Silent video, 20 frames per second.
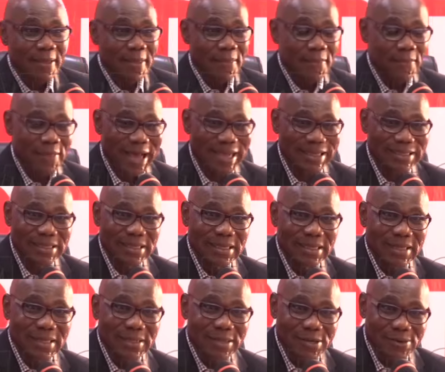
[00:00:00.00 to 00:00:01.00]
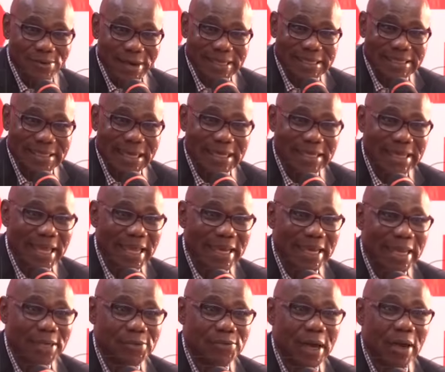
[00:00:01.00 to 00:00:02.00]
that the resident
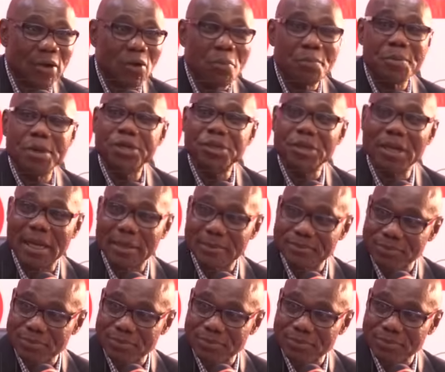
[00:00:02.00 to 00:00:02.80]
electoral commissioner,